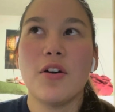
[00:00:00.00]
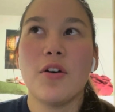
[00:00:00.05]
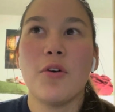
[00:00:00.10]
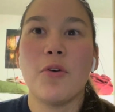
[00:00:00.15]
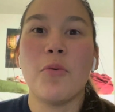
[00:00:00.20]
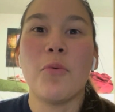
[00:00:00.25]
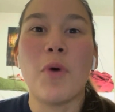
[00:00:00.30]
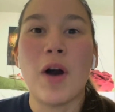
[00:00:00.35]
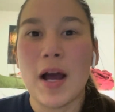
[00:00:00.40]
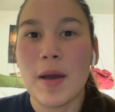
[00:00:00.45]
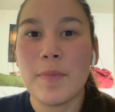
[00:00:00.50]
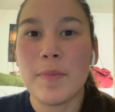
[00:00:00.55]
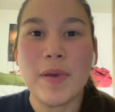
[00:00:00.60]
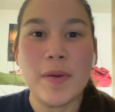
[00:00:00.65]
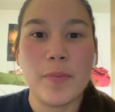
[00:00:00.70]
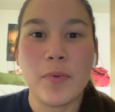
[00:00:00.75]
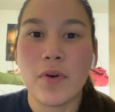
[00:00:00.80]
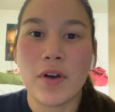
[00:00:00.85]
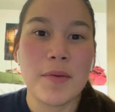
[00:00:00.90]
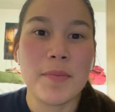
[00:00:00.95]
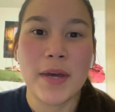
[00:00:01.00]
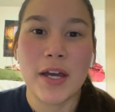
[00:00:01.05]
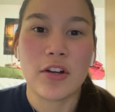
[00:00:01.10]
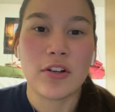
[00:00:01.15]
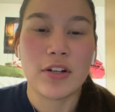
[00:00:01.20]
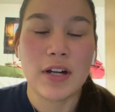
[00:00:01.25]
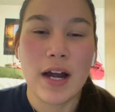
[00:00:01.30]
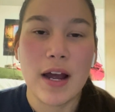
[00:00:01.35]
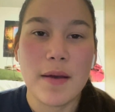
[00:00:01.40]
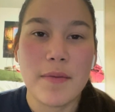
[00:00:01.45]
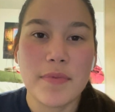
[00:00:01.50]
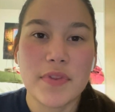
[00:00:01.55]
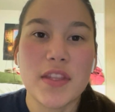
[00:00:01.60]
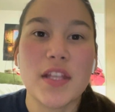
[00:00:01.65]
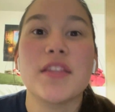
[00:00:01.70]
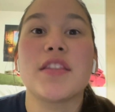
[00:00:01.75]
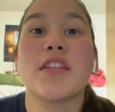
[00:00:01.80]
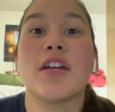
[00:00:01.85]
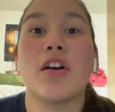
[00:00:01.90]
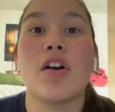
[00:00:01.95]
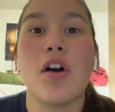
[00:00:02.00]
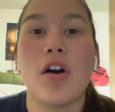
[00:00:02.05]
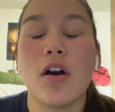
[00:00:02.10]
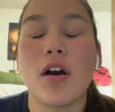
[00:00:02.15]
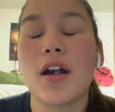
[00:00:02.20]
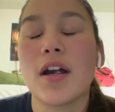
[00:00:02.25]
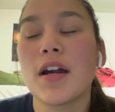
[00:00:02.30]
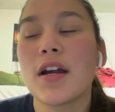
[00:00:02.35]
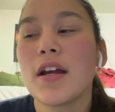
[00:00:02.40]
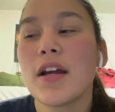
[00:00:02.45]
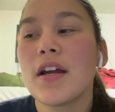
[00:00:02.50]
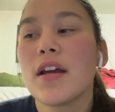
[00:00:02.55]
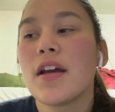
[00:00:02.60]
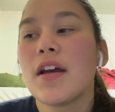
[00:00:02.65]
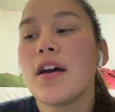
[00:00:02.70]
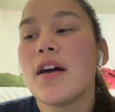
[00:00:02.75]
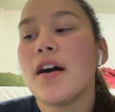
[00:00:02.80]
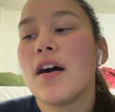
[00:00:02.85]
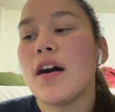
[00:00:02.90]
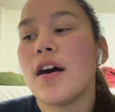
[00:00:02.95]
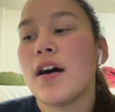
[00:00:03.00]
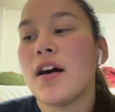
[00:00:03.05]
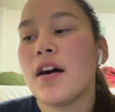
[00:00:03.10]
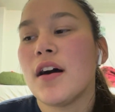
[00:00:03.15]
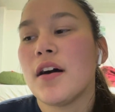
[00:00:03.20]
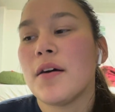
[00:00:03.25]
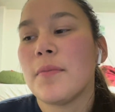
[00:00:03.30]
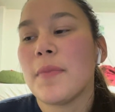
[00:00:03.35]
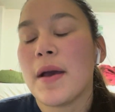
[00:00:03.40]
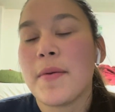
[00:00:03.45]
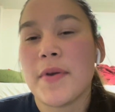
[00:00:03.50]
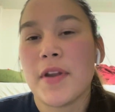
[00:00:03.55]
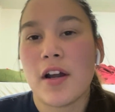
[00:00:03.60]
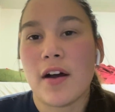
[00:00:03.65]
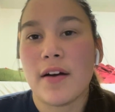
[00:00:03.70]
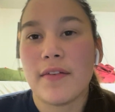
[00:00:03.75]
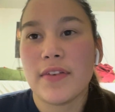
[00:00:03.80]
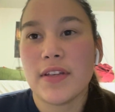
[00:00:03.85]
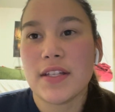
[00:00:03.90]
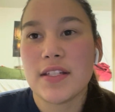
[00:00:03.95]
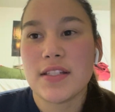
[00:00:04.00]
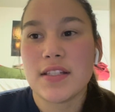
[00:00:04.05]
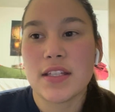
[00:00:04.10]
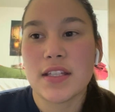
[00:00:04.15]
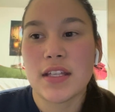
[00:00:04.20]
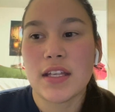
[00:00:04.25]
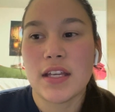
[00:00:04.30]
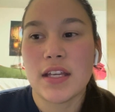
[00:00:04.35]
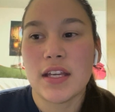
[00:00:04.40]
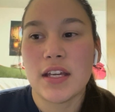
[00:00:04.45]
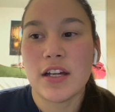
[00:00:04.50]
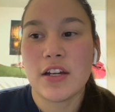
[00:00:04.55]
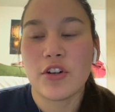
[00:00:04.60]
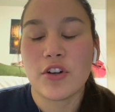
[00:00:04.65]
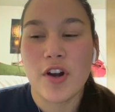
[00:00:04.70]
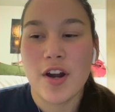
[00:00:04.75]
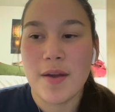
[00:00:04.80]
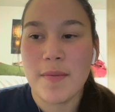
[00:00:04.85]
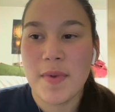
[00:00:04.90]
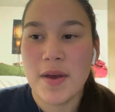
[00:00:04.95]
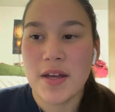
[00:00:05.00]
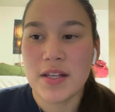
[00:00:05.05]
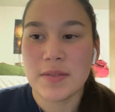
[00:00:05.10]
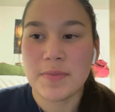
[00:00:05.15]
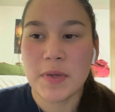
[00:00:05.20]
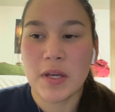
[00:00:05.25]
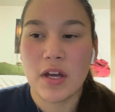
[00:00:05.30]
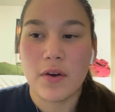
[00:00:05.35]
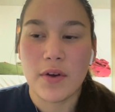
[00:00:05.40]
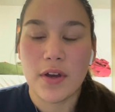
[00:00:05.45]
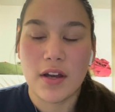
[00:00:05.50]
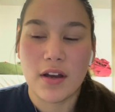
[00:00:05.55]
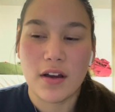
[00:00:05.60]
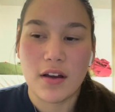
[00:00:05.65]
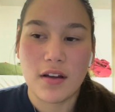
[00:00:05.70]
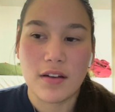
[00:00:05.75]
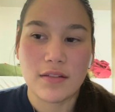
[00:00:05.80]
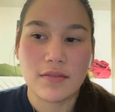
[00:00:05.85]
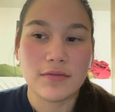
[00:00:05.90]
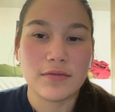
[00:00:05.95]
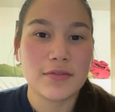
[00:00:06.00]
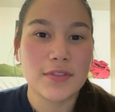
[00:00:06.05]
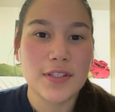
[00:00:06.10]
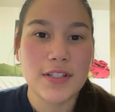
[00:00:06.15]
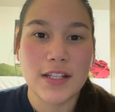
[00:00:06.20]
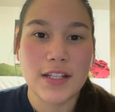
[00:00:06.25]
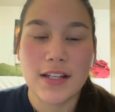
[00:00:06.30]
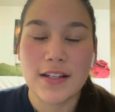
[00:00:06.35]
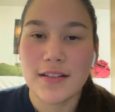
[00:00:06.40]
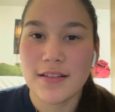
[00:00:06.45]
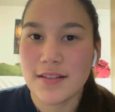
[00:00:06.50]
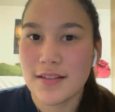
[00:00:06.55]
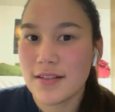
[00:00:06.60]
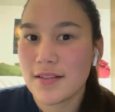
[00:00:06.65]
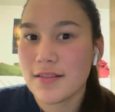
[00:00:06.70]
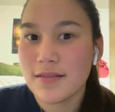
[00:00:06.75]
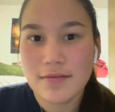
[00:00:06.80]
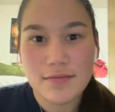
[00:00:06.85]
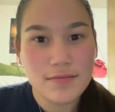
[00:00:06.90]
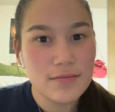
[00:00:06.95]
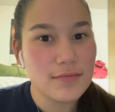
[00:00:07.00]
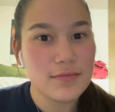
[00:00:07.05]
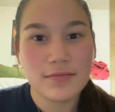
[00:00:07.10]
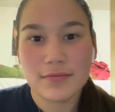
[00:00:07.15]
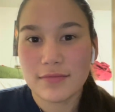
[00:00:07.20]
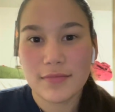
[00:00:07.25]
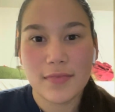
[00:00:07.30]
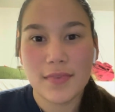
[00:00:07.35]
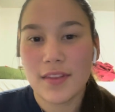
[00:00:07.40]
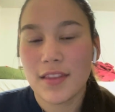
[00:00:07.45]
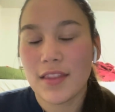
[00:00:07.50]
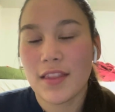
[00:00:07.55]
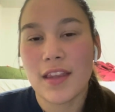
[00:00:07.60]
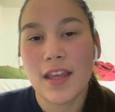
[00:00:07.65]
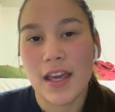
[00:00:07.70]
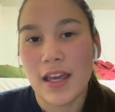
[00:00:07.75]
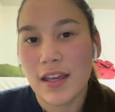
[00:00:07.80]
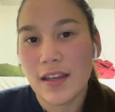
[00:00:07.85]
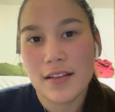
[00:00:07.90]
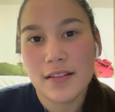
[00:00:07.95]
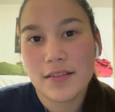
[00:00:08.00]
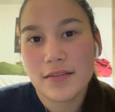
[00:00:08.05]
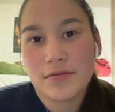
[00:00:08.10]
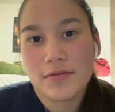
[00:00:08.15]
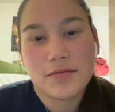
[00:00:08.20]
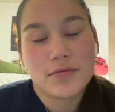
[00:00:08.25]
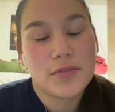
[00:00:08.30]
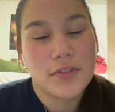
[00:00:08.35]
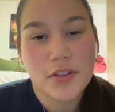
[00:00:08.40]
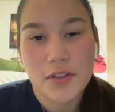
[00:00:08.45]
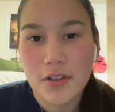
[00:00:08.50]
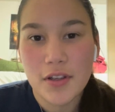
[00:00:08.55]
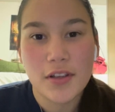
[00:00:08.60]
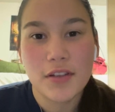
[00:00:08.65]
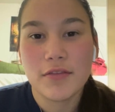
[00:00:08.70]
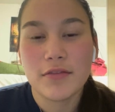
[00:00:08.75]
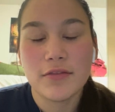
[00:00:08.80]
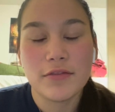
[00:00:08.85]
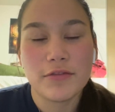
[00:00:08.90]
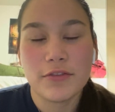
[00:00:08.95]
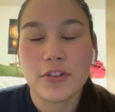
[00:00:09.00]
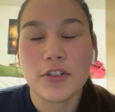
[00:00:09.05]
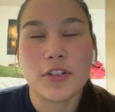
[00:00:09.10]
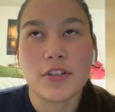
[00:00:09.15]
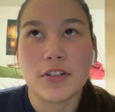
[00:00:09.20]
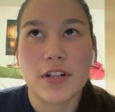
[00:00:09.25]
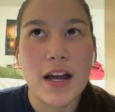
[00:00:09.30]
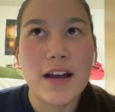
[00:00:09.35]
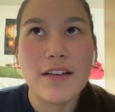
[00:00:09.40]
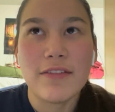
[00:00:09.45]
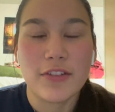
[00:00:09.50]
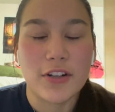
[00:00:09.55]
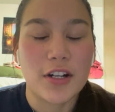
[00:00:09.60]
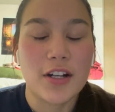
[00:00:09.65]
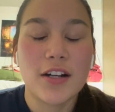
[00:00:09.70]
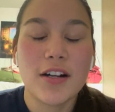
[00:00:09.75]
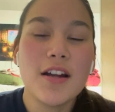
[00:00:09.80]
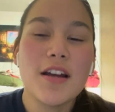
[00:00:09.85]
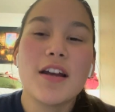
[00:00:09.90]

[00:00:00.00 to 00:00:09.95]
why people commit crime that there are. Obviously, crime has been going on since, like, forever,